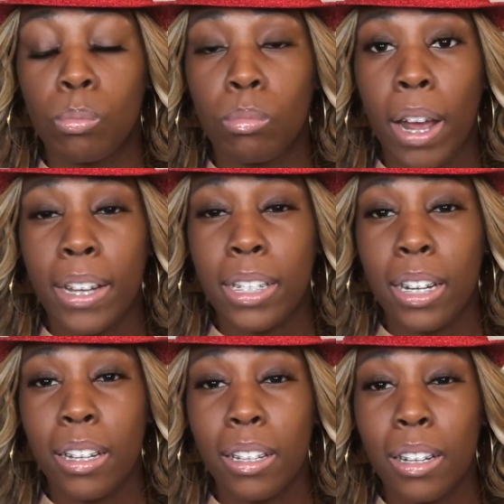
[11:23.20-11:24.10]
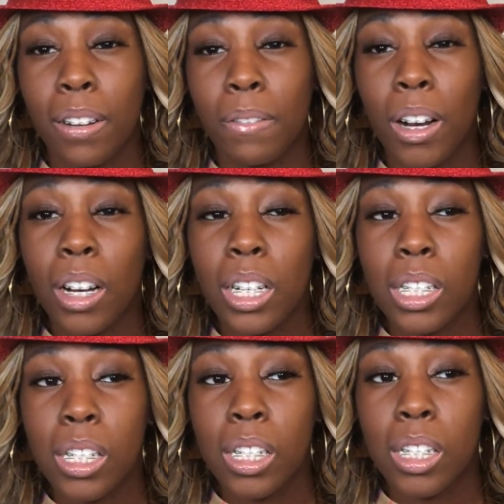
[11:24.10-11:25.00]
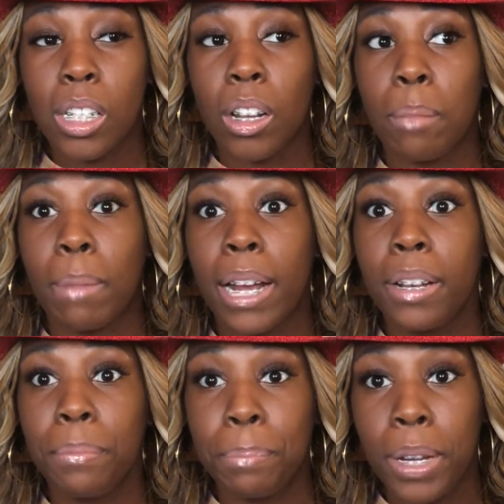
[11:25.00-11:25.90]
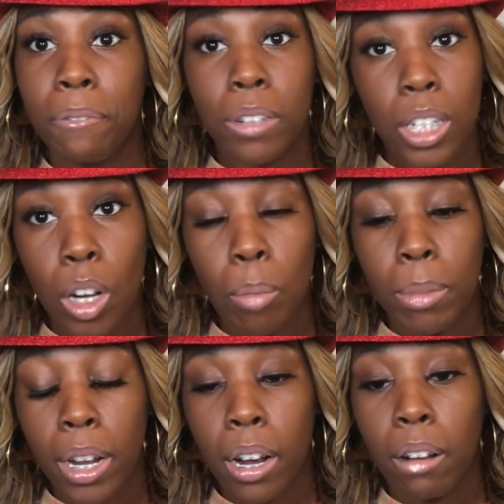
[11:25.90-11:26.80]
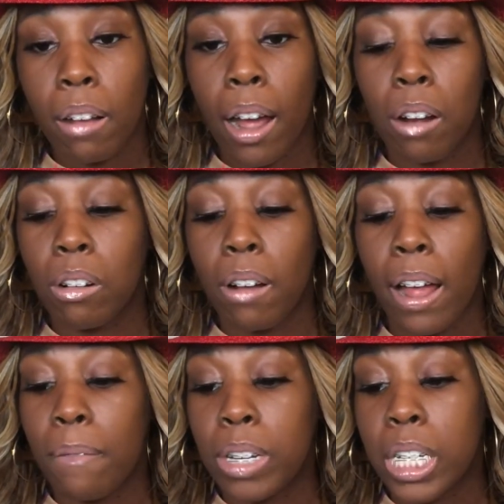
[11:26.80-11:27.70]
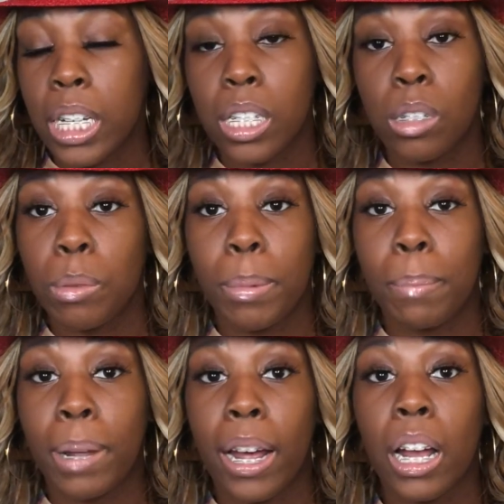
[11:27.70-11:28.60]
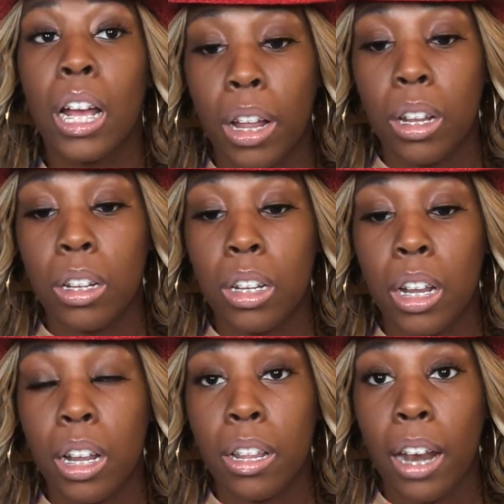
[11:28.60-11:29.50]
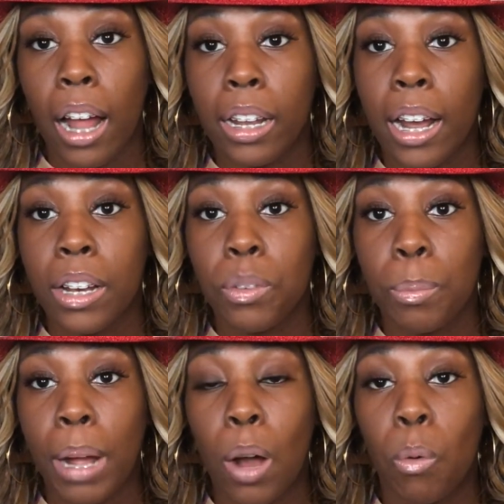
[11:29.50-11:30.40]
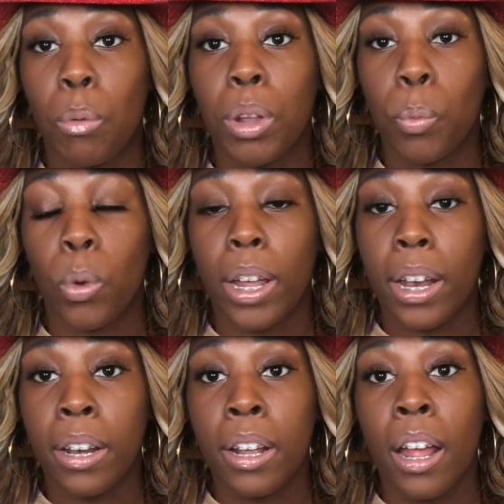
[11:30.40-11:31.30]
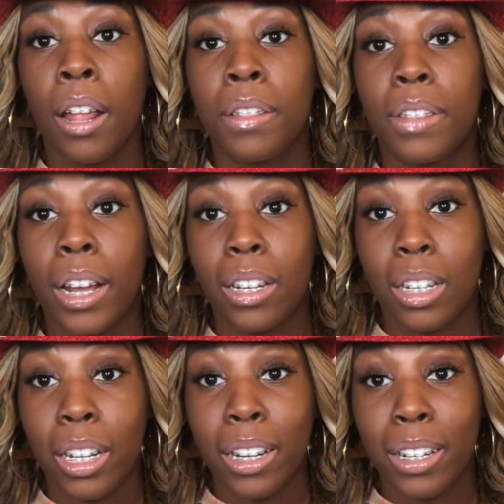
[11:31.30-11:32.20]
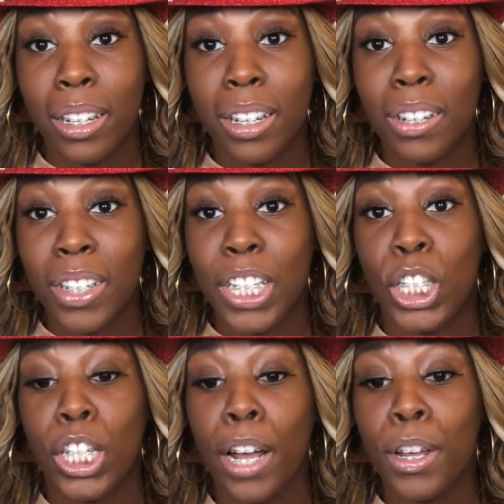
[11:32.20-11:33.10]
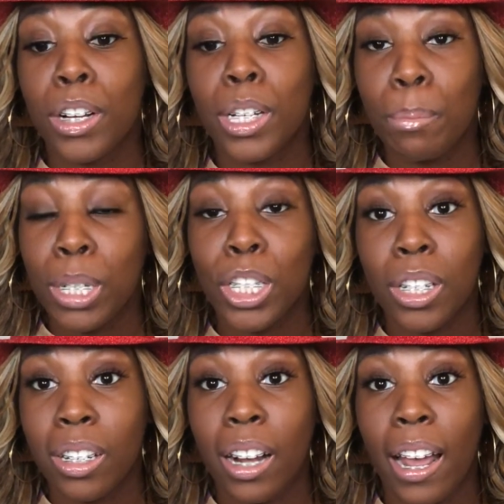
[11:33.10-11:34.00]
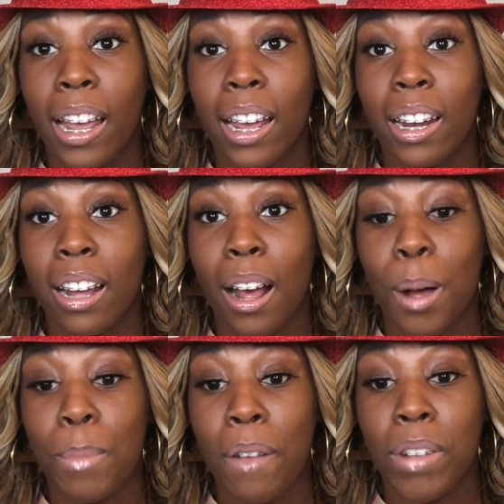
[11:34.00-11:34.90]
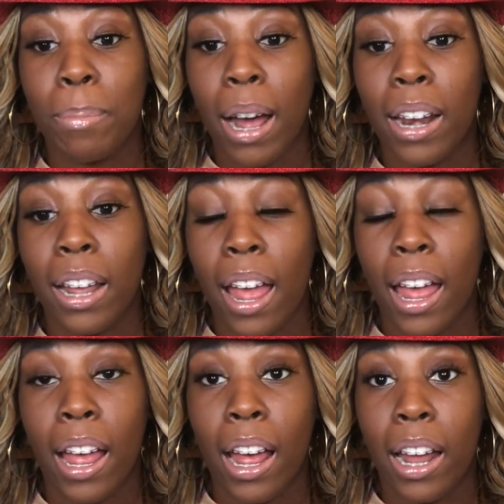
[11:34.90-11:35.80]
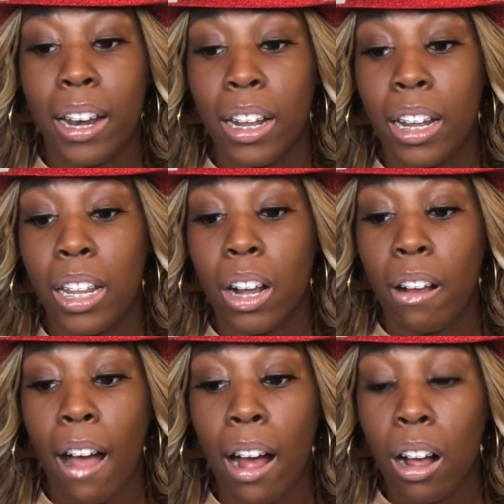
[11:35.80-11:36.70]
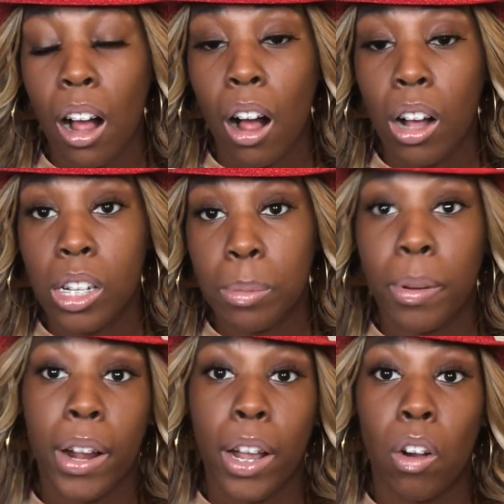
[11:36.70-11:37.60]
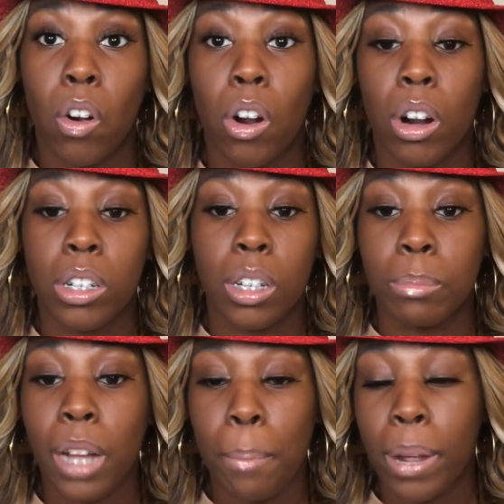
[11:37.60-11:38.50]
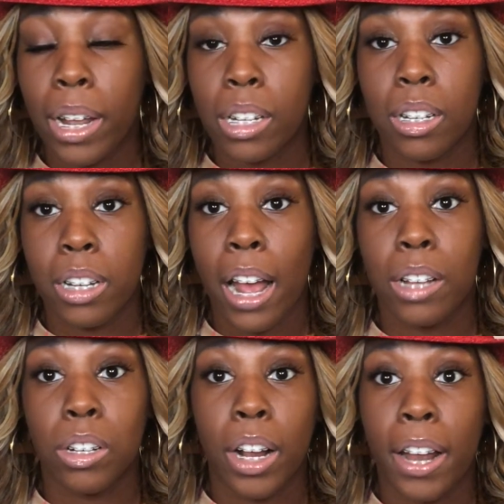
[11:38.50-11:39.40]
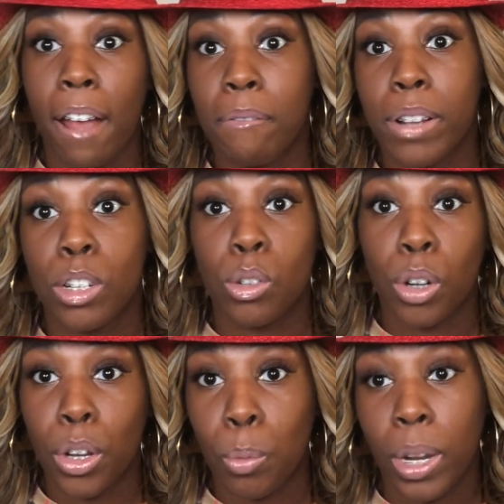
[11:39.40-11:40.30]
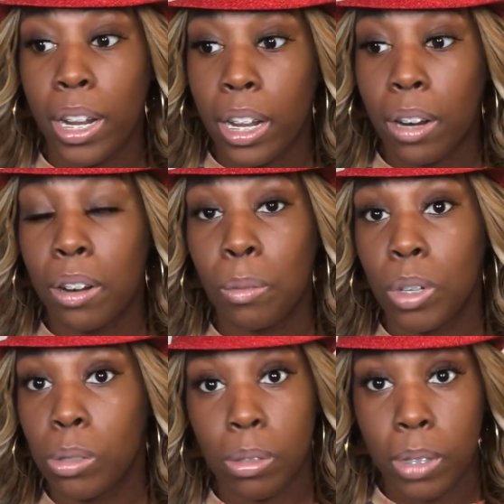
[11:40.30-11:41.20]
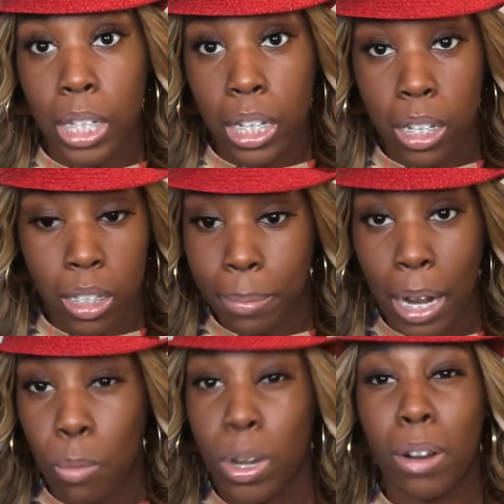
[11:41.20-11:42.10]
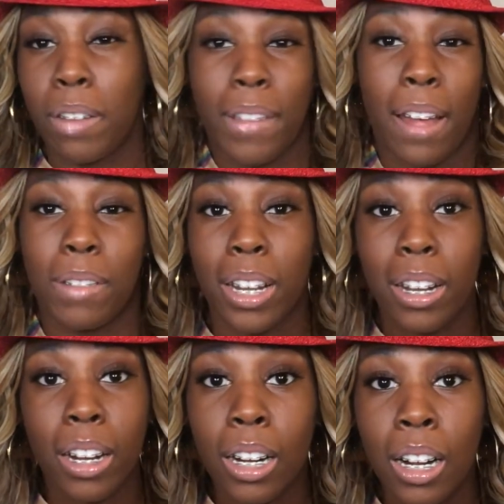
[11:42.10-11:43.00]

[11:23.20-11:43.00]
18th of August. So they might be fully open now. I don't know, I haven't checked since we've been back. Another thing that I liked about when we went, they did literally check your temperature, and everybody had either alcohol spray or some type of hand sanitizer in every store you went in, which was really good, because I'm like, we don't even have that here,